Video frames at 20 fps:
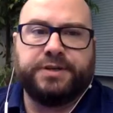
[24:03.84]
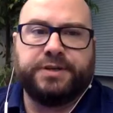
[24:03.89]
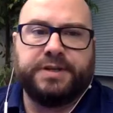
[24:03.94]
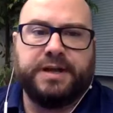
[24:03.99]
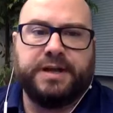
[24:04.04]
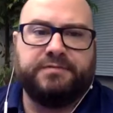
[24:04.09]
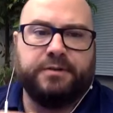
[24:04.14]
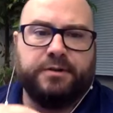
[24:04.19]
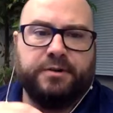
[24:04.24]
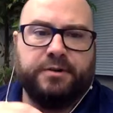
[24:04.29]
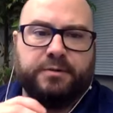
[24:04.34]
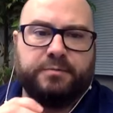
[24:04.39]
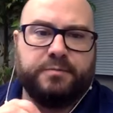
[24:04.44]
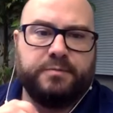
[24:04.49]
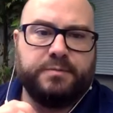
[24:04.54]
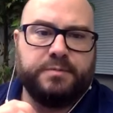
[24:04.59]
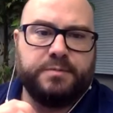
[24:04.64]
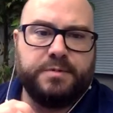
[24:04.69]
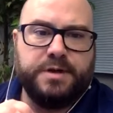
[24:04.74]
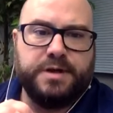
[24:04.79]
level
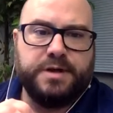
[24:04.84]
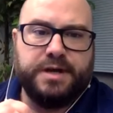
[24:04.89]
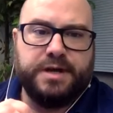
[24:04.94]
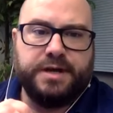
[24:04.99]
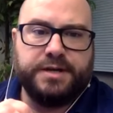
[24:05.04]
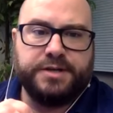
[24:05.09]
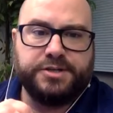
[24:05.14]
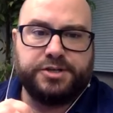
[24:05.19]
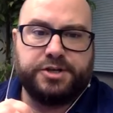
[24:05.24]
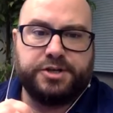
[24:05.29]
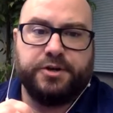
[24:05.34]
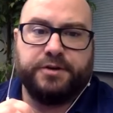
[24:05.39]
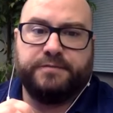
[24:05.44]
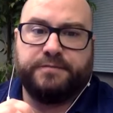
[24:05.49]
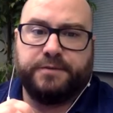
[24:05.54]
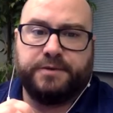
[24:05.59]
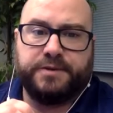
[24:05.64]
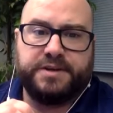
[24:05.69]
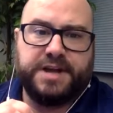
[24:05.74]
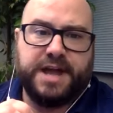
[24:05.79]
is good
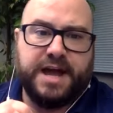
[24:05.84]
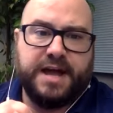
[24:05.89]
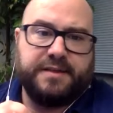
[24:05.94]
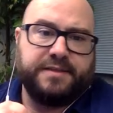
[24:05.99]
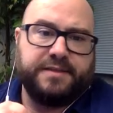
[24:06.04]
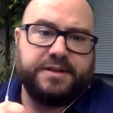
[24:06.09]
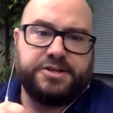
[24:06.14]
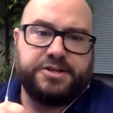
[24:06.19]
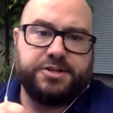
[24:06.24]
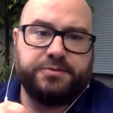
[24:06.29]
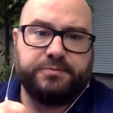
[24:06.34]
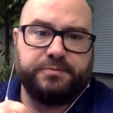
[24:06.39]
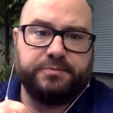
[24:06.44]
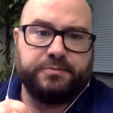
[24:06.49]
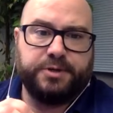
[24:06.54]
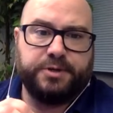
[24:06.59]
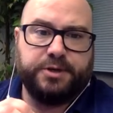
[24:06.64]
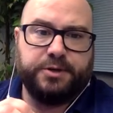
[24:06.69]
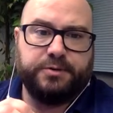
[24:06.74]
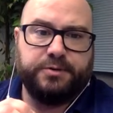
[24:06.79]
for the data that you,
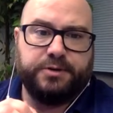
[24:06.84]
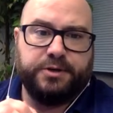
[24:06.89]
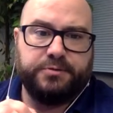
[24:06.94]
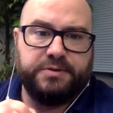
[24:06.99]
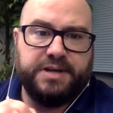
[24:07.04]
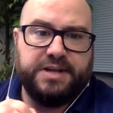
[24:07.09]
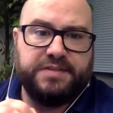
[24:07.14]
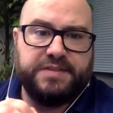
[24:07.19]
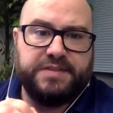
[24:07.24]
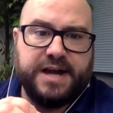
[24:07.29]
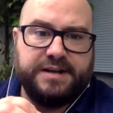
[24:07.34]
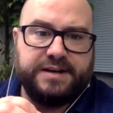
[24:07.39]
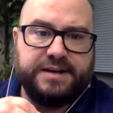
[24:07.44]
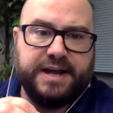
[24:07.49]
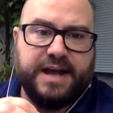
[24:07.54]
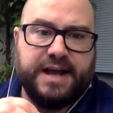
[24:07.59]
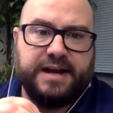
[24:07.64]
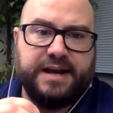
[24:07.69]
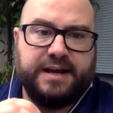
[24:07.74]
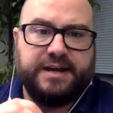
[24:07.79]
you, you need yeah, that
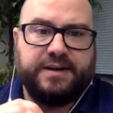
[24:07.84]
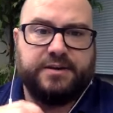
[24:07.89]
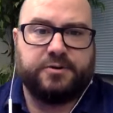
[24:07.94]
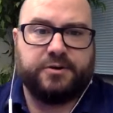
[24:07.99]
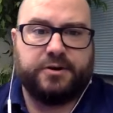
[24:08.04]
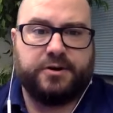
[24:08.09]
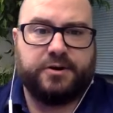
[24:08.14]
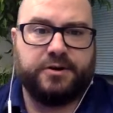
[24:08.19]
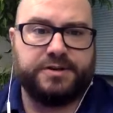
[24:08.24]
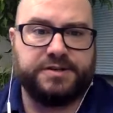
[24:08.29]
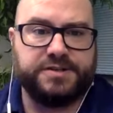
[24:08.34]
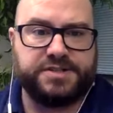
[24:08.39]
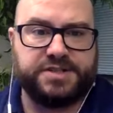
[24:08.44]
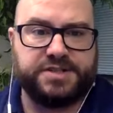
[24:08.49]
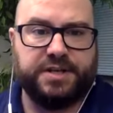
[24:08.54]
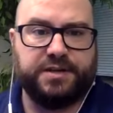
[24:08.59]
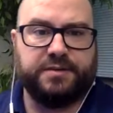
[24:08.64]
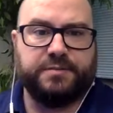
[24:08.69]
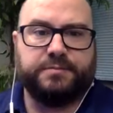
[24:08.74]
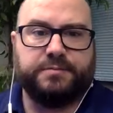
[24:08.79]
data in order definitely. to
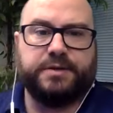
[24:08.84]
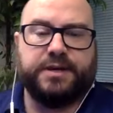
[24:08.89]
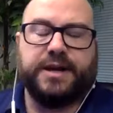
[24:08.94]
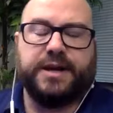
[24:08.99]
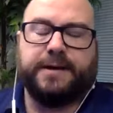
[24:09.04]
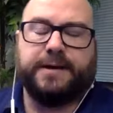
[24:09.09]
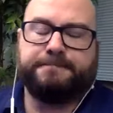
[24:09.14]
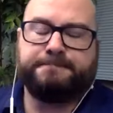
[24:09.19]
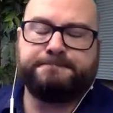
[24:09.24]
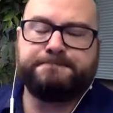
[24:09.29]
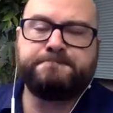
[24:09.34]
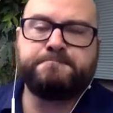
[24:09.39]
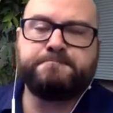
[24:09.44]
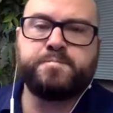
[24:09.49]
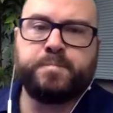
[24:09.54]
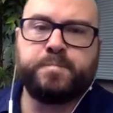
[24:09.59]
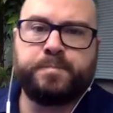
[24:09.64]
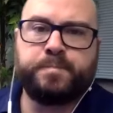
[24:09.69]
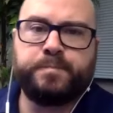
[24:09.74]
see, yeah. I mean,